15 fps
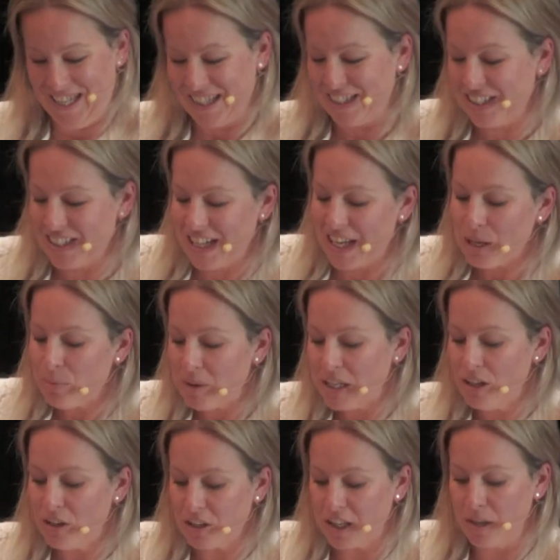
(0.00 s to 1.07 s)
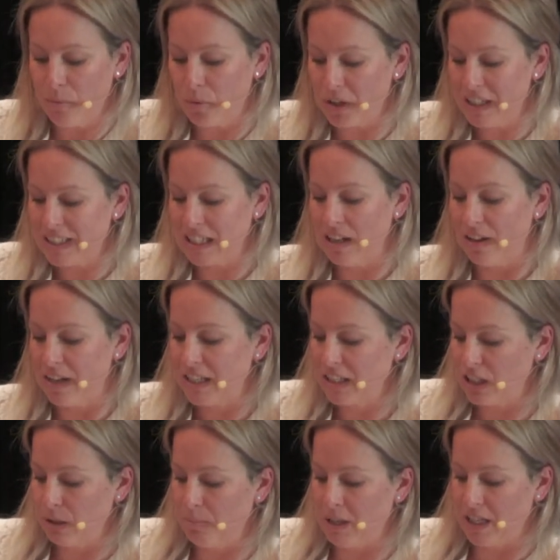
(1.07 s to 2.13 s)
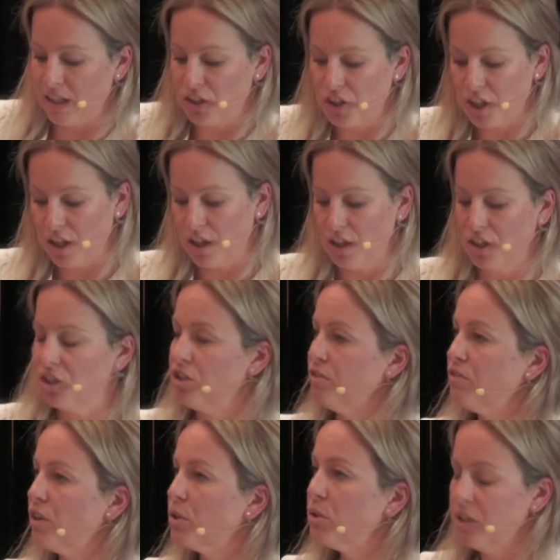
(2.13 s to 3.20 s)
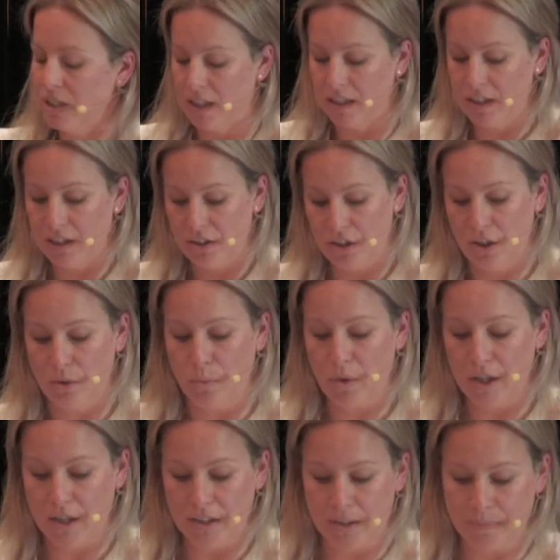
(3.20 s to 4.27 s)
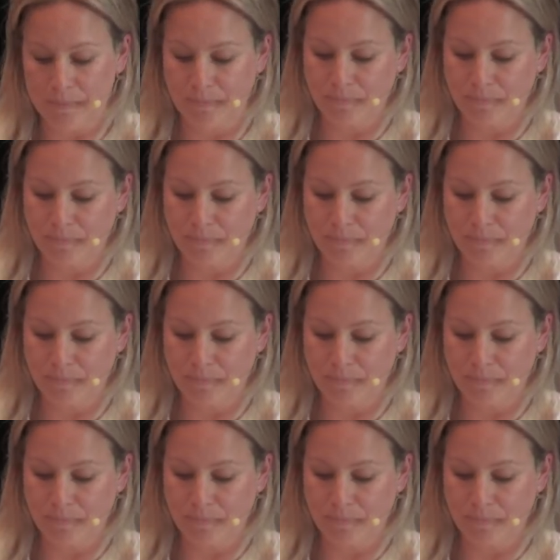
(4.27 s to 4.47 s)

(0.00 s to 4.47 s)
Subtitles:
Today, we look at what it's like to be a church devoted to the word.